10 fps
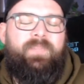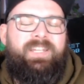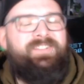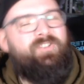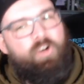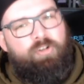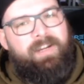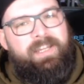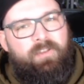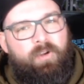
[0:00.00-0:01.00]
It's not
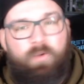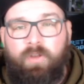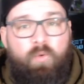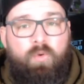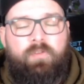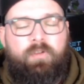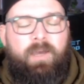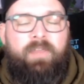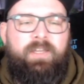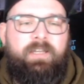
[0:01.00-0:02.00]
great though. All of them.
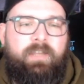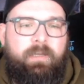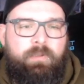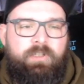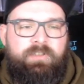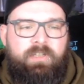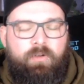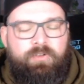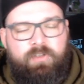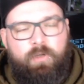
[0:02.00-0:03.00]
I think they just
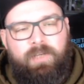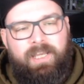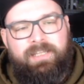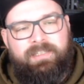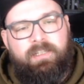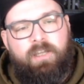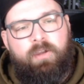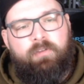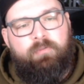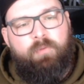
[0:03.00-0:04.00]
got so lazy
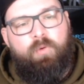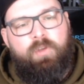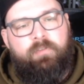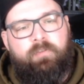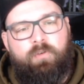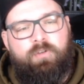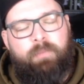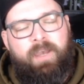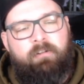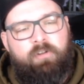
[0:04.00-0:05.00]
going from all of the future
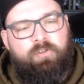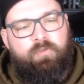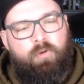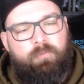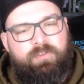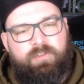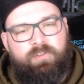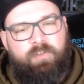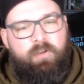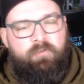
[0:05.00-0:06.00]
Paradox forms,
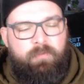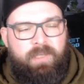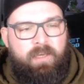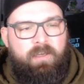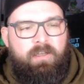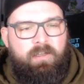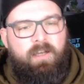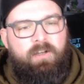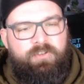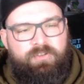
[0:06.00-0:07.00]
just going from their
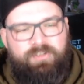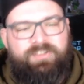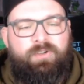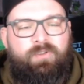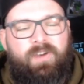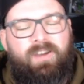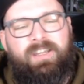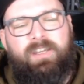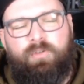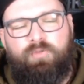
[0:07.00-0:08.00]
colours to silver.
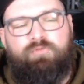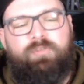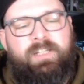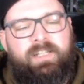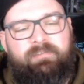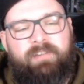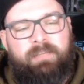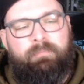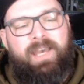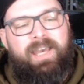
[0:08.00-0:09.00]
It was really, really
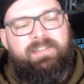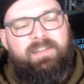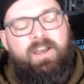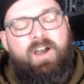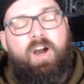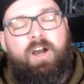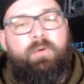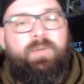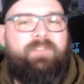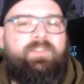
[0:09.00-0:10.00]
bad.
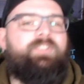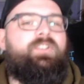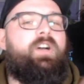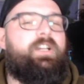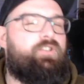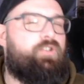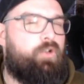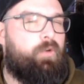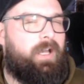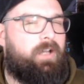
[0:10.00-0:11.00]
I'll give this guy a
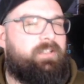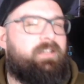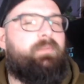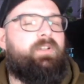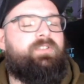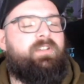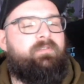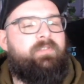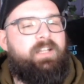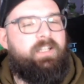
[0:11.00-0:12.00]
2 out of 10 because I'm
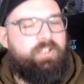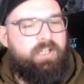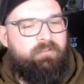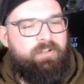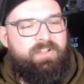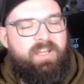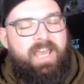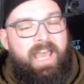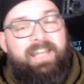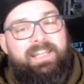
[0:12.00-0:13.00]
feeling generous,
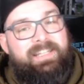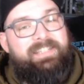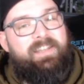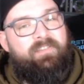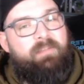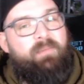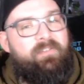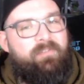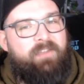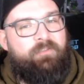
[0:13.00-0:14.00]
and it is definitely my
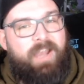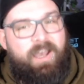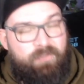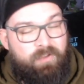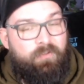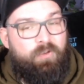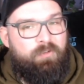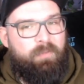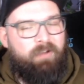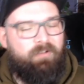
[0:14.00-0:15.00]
favourite out of the
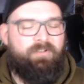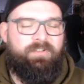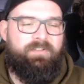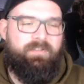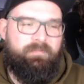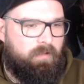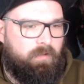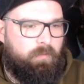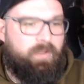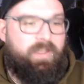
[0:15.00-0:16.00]
future Paradoxes.
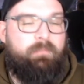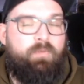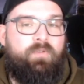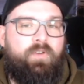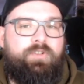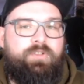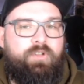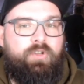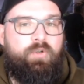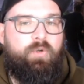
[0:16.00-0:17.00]
We then move on
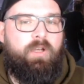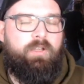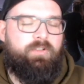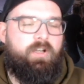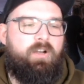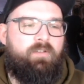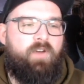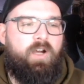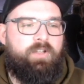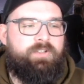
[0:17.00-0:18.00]
to Scarlet and
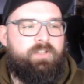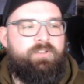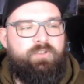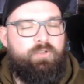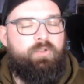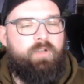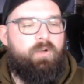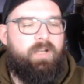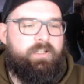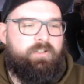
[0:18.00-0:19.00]
Violet's
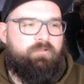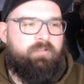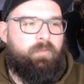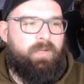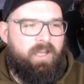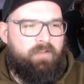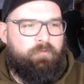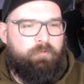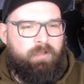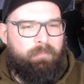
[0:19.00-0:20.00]
pseudo-legendary. We have
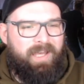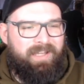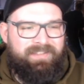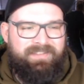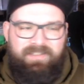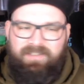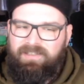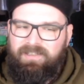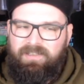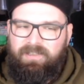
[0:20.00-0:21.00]
Frigabax.
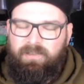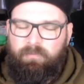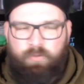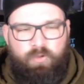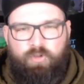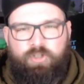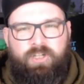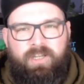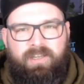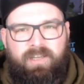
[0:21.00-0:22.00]
Pure
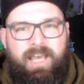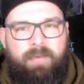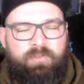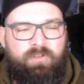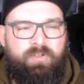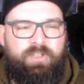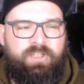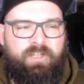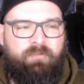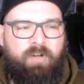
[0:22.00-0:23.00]
shit. Absolutely
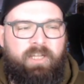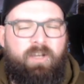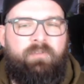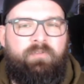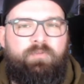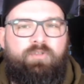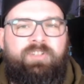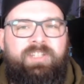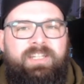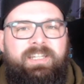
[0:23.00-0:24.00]
shit, right? Going from
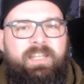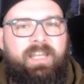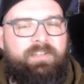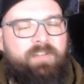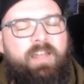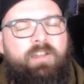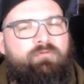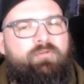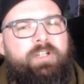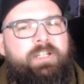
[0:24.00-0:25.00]
Dratini, that is like a
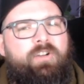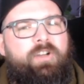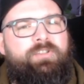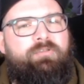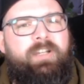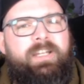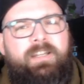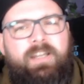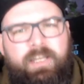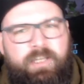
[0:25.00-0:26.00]
really nice green.
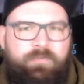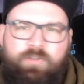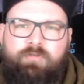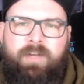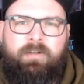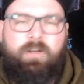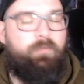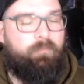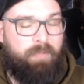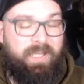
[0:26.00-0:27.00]
You have
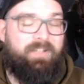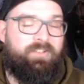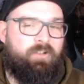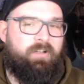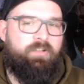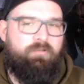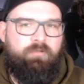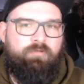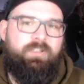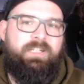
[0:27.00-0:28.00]
the pink, sorry.
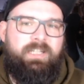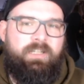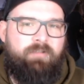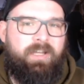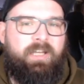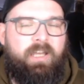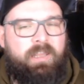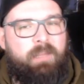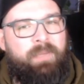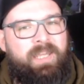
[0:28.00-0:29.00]
Dratini and Dragonair
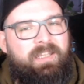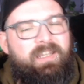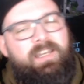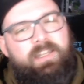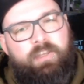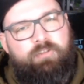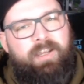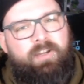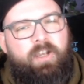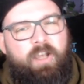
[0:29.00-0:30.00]
and the pink. And then
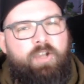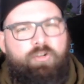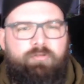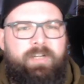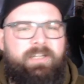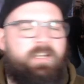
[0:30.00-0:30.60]
Dragonite going green.